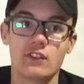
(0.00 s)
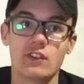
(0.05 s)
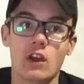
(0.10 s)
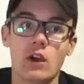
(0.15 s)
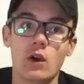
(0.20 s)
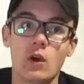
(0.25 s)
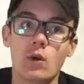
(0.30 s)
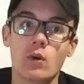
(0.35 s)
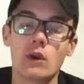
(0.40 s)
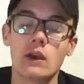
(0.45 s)

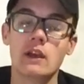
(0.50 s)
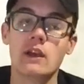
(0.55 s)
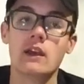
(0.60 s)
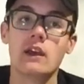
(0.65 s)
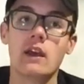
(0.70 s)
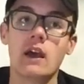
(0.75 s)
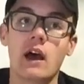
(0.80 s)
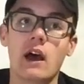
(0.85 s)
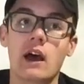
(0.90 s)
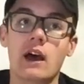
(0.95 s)
So
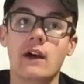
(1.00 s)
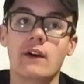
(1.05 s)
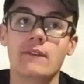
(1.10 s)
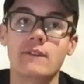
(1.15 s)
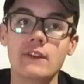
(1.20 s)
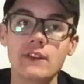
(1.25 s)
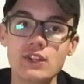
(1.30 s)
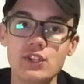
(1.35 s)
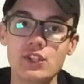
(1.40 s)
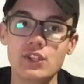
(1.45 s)

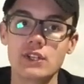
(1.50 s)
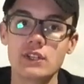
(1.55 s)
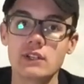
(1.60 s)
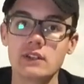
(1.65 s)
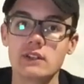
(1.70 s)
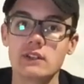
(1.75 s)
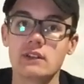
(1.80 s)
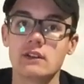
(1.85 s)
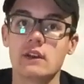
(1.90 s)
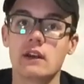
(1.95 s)

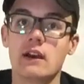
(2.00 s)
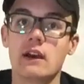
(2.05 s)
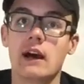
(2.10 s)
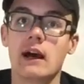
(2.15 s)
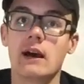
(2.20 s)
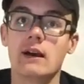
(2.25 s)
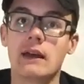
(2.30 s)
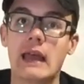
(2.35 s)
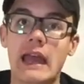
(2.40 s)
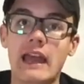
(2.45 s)
Vision
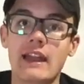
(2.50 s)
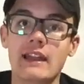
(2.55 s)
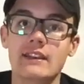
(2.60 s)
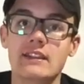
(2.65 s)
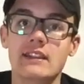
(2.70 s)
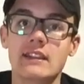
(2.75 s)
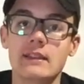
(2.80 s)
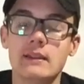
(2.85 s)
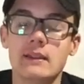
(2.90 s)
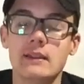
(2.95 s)

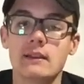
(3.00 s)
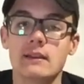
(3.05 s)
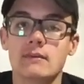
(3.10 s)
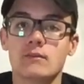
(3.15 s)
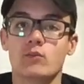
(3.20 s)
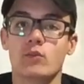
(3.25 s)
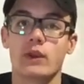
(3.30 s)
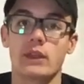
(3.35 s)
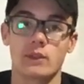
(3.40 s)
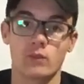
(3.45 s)
had
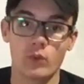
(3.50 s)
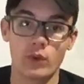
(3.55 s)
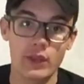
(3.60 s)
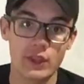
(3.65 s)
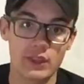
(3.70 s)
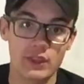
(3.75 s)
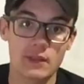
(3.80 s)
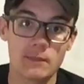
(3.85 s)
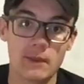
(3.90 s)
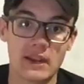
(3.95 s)

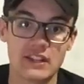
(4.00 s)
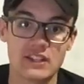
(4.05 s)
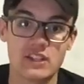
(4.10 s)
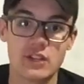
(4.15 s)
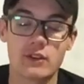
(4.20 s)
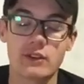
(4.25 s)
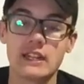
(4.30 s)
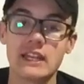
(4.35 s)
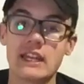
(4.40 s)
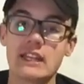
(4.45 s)
with the Mind
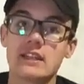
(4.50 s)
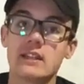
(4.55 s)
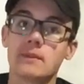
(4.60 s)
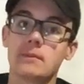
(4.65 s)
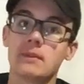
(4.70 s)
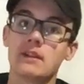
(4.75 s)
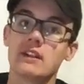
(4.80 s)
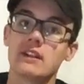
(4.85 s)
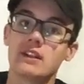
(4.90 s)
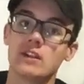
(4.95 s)
Stone, he had the
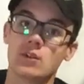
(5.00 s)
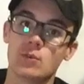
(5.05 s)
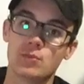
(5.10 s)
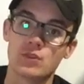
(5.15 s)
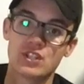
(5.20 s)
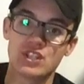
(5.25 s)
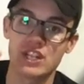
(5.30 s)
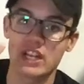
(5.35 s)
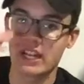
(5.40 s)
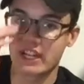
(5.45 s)
ability to
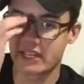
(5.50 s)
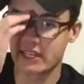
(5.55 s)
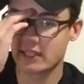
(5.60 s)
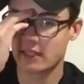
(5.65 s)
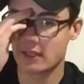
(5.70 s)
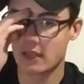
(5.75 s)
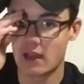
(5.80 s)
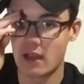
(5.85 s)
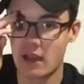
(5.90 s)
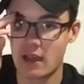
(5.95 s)
project
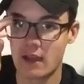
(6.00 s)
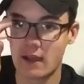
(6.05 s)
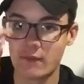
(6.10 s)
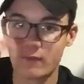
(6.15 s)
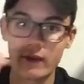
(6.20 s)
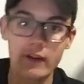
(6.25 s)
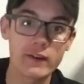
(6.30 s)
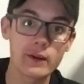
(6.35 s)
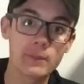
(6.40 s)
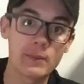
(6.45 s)
a
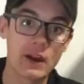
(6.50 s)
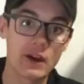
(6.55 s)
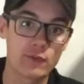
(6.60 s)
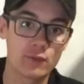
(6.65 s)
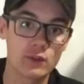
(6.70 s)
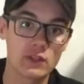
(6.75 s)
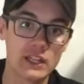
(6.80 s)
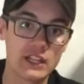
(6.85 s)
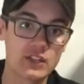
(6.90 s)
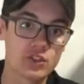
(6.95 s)
very
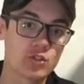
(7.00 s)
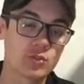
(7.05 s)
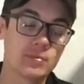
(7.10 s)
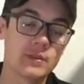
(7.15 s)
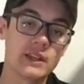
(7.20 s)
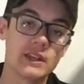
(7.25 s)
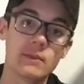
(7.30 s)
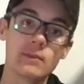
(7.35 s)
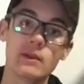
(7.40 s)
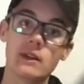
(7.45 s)
powerful laser
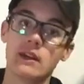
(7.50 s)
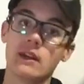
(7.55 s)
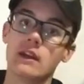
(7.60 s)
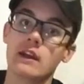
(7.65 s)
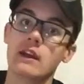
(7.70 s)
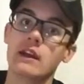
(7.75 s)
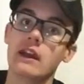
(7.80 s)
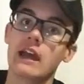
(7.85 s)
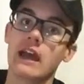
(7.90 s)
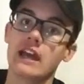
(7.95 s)
beam,
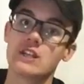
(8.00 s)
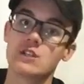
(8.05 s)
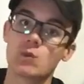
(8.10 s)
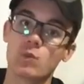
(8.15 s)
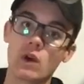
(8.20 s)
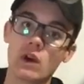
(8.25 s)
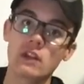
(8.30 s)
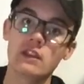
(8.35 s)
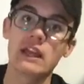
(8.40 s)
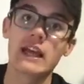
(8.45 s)
as
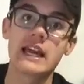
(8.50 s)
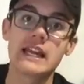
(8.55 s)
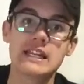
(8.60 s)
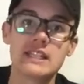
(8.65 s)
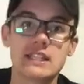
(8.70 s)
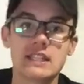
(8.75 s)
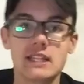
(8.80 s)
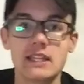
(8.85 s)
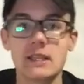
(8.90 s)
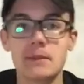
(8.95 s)
well
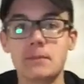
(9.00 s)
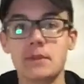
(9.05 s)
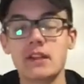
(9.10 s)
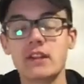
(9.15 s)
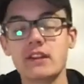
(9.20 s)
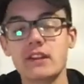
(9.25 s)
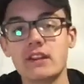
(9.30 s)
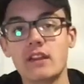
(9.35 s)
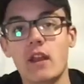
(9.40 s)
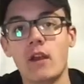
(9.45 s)
as the
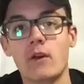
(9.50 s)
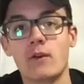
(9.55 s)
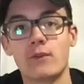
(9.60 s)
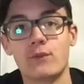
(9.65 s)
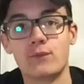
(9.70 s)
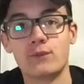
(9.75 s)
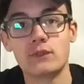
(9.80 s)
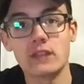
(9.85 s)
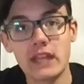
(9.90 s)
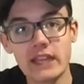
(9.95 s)
ability of
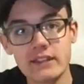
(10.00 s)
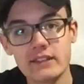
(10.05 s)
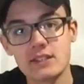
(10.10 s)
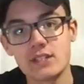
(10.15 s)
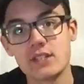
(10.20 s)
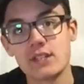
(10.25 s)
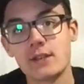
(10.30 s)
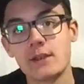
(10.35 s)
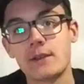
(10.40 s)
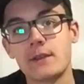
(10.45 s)
flight